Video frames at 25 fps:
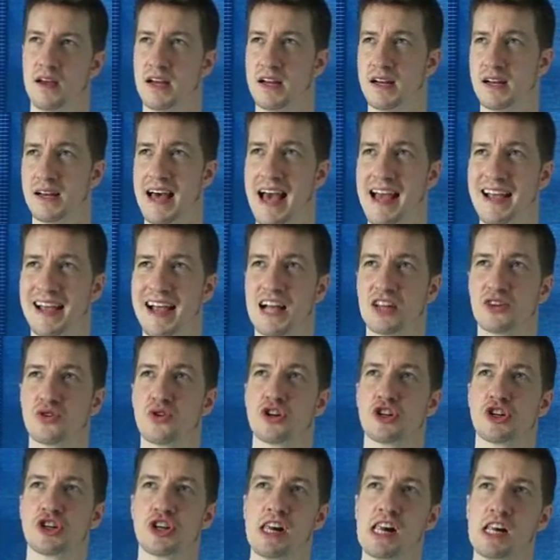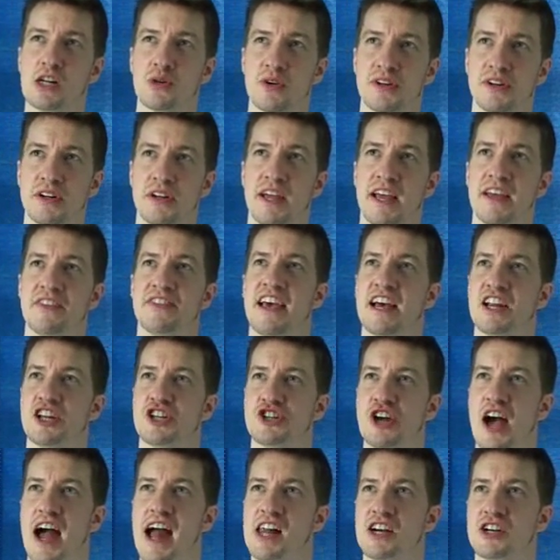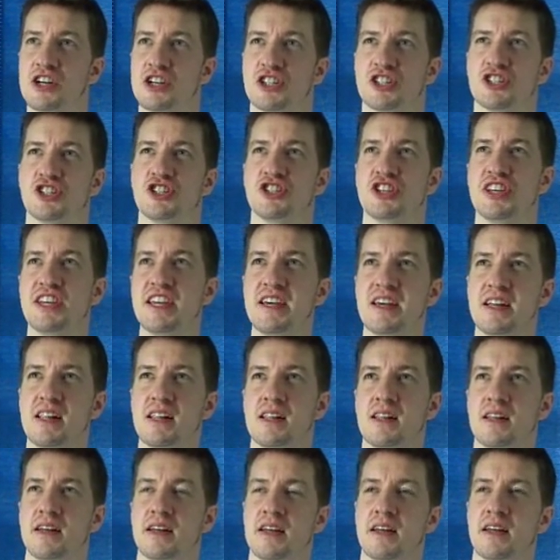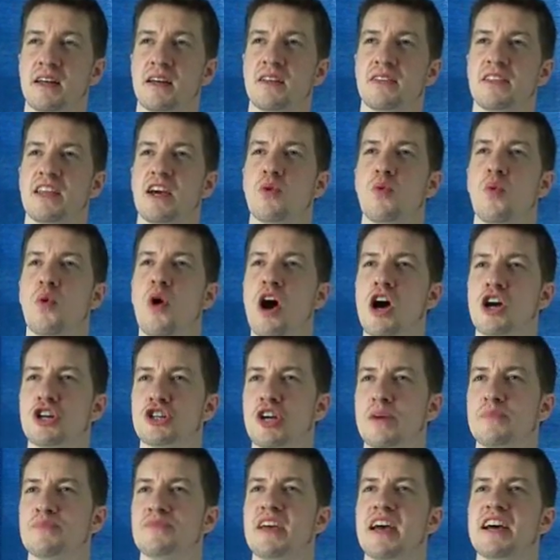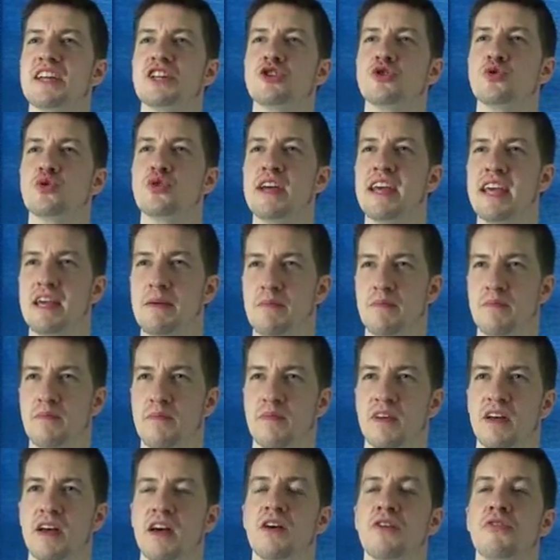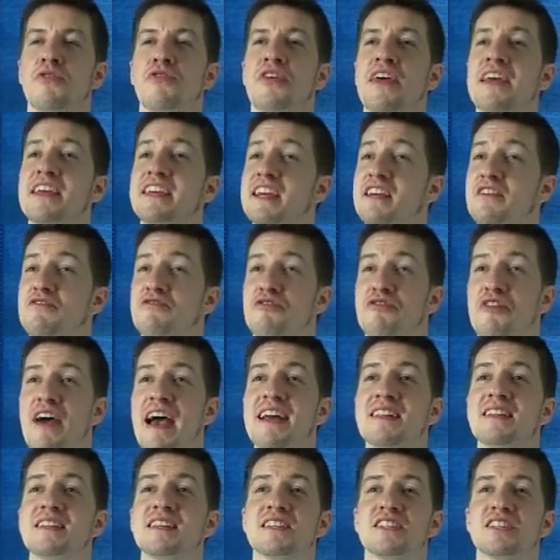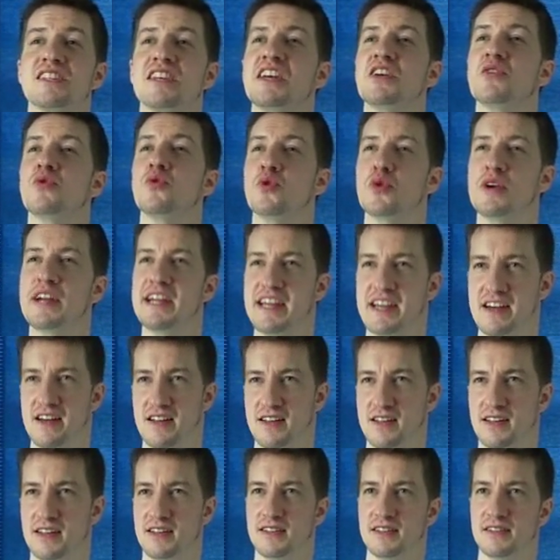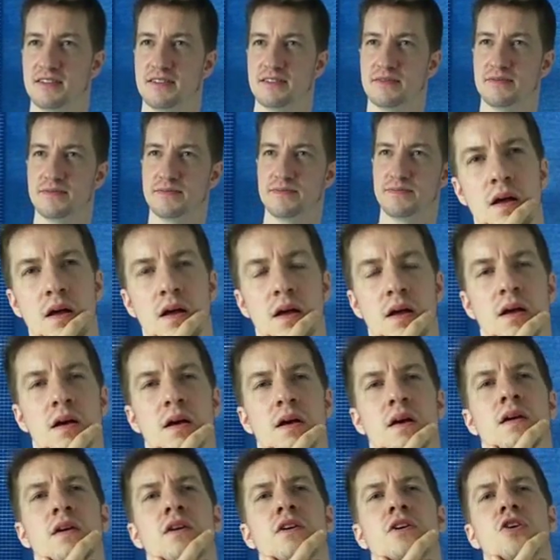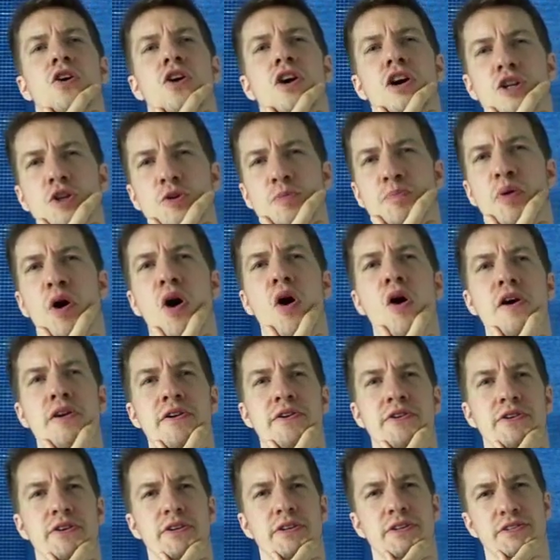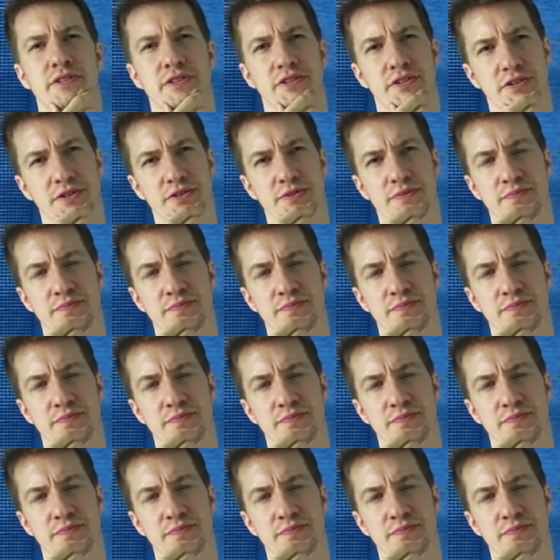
And like unto children in their childish zeal, they worship their dream, thinking fantasy real. God pondered,